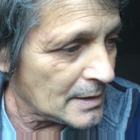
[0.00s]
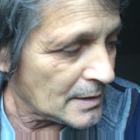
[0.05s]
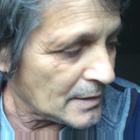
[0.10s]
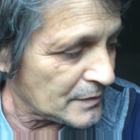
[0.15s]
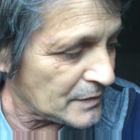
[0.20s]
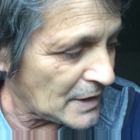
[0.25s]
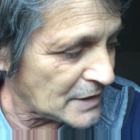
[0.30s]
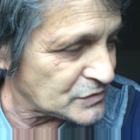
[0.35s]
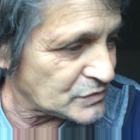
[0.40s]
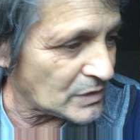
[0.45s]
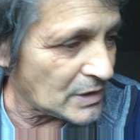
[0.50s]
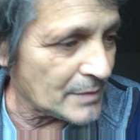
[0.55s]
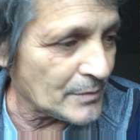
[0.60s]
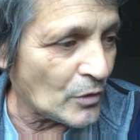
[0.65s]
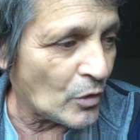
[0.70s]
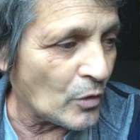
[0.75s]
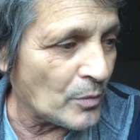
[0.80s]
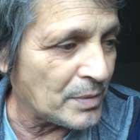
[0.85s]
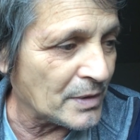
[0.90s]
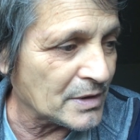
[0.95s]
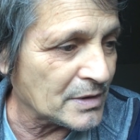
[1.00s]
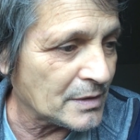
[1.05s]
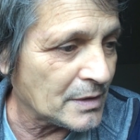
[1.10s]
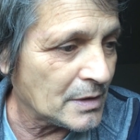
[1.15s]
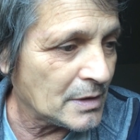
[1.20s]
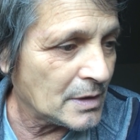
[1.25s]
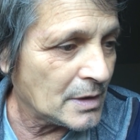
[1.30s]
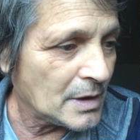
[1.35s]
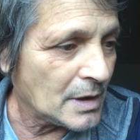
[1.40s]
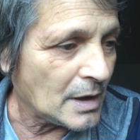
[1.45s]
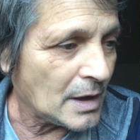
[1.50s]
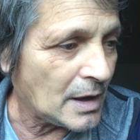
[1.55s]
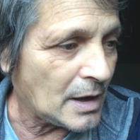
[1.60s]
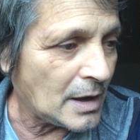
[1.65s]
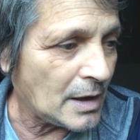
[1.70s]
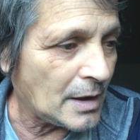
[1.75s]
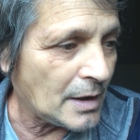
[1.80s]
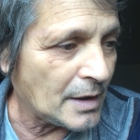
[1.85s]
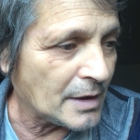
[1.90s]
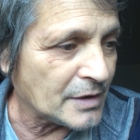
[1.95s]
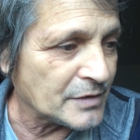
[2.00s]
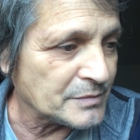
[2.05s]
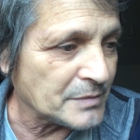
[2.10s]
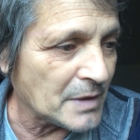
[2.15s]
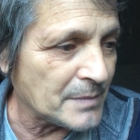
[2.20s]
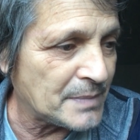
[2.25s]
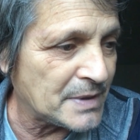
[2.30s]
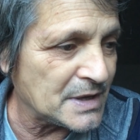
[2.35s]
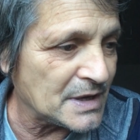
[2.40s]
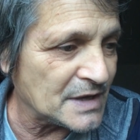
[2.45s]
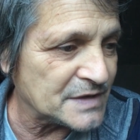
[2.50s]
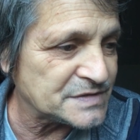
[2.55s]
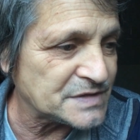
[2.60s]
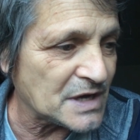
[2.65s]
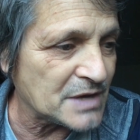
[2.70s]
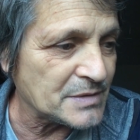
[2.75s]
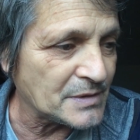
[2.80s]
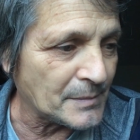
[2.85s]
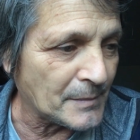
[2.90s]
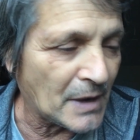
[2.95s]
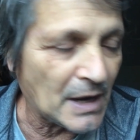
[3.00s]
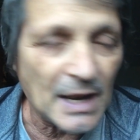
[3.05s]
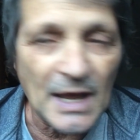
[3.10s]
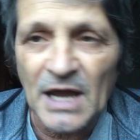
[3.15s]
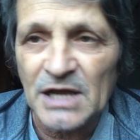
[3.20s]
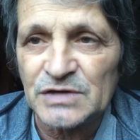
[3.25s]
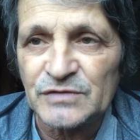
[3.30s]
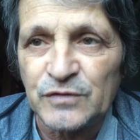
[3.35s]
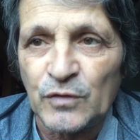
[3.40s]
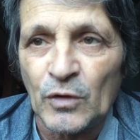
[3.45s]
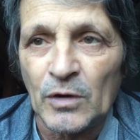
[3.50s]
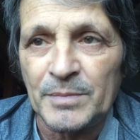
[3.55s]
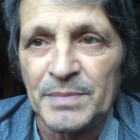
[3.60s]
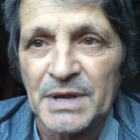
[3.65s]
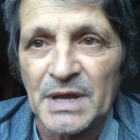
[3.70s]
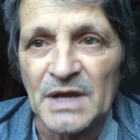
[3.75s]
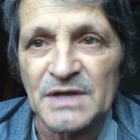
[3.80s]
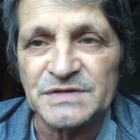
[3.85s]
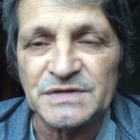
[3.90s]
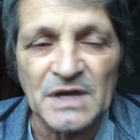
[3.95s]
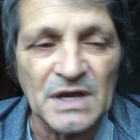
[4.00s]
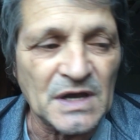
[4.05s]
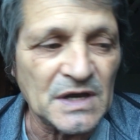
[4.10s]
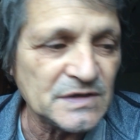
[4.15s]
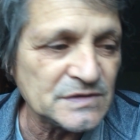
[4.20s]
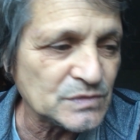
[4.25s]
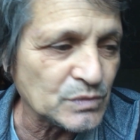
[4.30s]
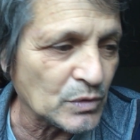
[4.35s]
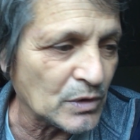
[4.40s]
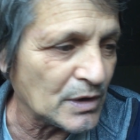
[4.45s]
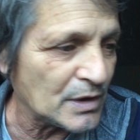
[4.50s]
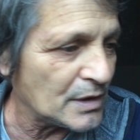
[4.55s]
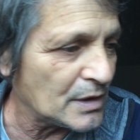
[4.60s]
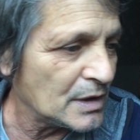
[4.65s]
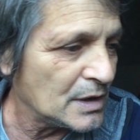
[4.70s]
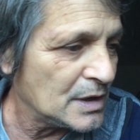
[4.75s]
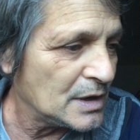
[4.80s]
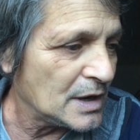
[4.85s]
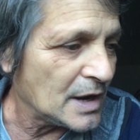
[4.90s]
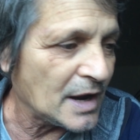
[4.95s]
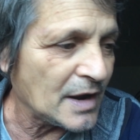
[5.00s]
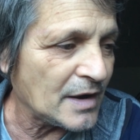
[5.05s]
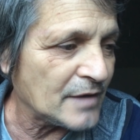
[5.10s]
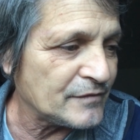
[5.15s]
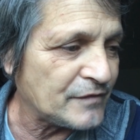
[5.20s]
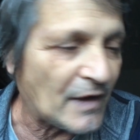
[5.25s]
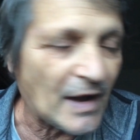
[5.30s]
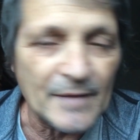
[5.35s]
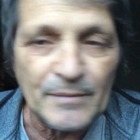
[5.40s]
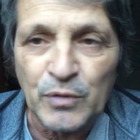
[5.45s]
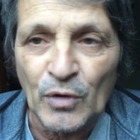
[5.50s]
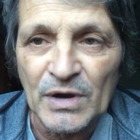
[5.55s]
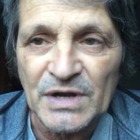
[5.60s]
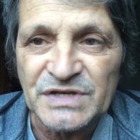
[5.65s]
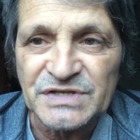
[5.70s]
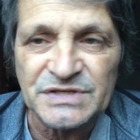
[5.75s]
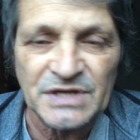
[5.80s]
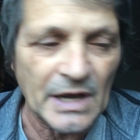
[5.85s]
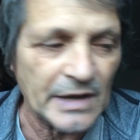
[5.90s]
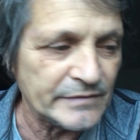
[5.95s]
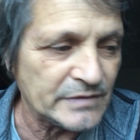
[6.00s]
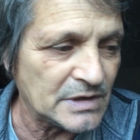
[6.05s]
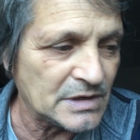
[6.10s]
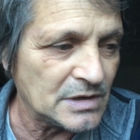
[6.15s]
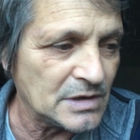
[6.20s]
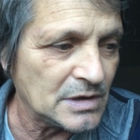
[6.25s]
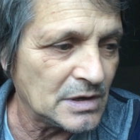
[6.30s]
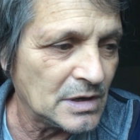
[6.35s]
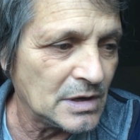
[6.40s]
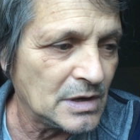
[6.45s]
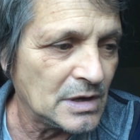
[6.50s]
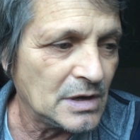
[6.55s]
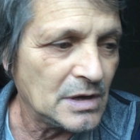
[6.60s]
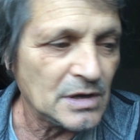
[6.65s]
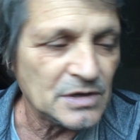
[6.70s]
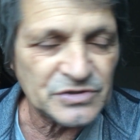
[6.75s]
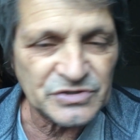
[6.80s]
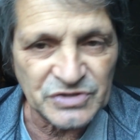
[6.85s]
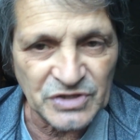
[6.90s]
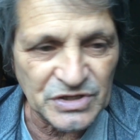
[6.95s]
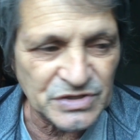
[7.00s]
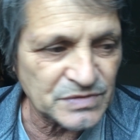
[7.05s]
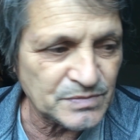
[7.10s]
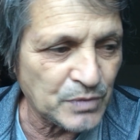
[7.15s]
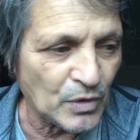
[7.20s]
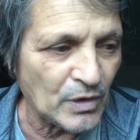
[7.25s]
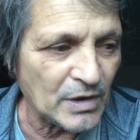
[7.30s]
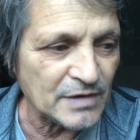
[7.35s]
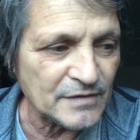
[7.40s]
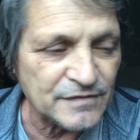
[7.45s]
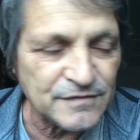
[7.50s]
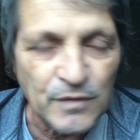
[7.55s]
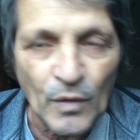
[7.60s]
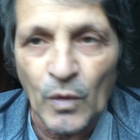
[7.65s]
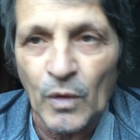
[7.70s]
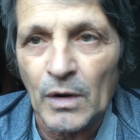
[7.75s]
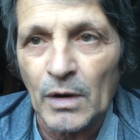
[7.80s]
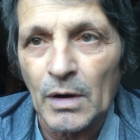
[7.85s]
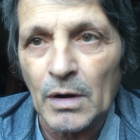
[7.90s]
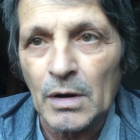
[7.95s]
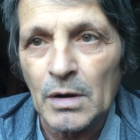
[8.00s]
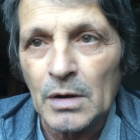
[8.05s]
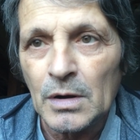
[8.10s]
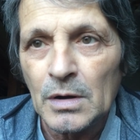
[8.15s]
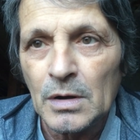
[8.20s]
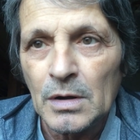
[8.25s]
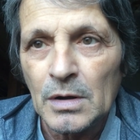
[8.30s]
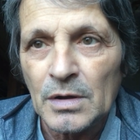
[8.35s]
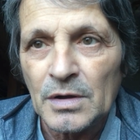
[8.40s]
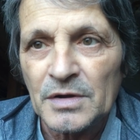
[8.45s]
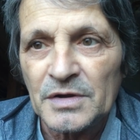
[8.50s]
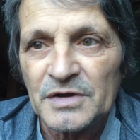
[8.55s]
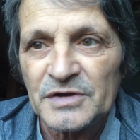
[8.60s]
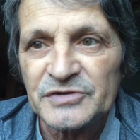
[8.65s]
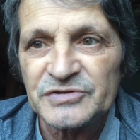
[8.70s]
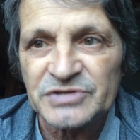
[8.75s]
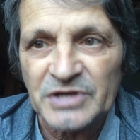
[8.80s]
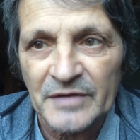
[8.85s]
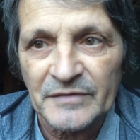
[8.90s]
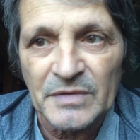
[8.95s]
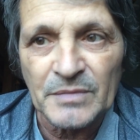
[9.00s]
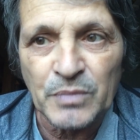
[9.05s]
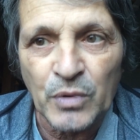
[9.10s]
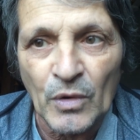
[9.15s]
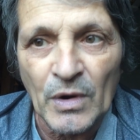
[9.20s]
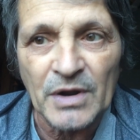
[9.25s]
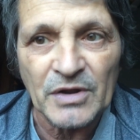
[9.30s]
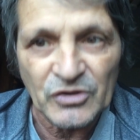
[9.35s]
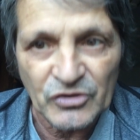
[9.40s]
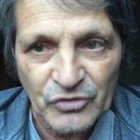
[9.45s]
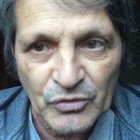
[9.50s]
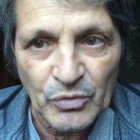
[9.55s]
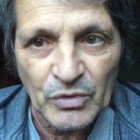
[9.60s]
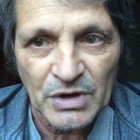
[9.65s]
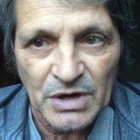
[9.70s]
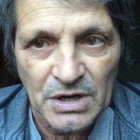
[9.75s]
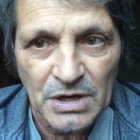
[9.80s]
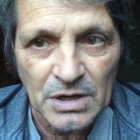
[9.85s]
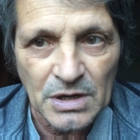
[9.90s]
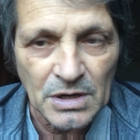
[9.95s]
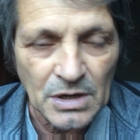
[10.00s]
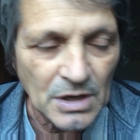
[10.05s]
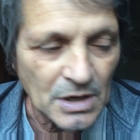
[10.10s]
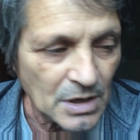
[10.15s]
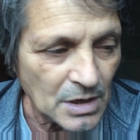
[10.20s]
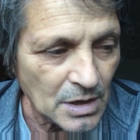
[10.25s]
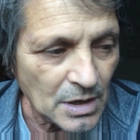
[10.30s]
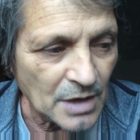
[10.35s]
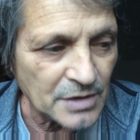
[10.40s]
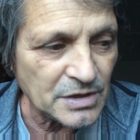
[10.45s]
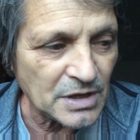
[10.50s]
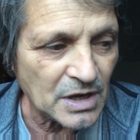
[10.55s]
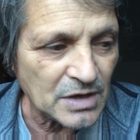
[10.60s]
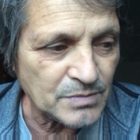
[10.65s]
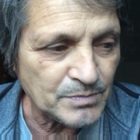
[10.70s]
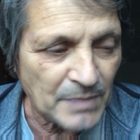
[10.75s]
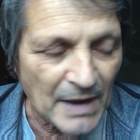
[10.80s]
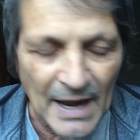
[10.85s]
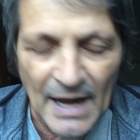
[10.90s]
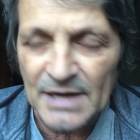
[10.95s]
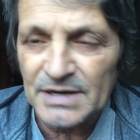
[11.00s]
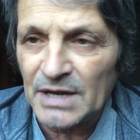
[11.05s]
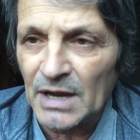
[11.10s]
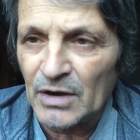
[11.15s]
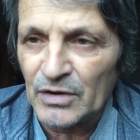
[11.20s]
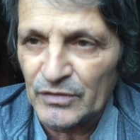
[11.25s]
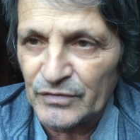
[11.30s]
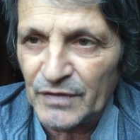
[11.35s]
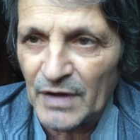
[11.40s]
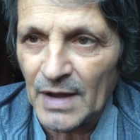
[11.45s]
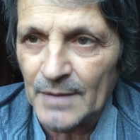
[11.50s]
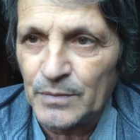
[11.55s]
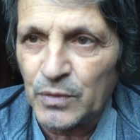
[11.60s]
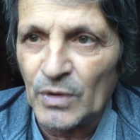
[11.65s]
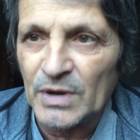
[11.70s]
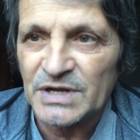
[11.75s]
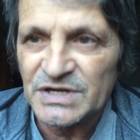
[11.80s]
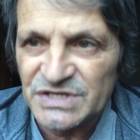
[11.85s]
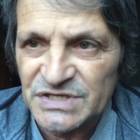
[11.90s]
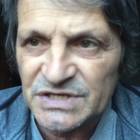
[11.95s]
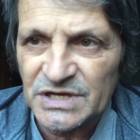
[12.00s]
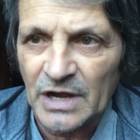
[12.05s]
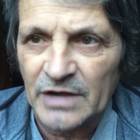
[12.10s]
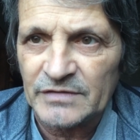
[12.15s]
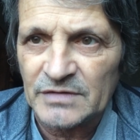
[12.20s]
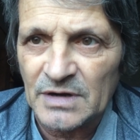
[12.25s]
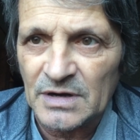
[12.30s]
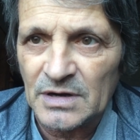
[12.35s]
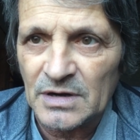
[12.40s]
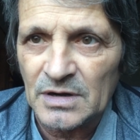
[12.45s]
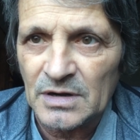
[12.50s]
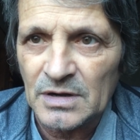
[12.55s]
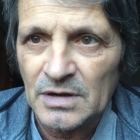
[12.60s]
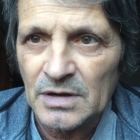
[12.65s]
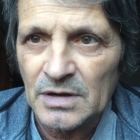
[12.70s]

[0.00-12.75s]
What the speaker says: And that's what I'm hoping. Because my PSA, my last 4 PSAs were at 5.7, 6.4, 7.3, and then back down to 5.7.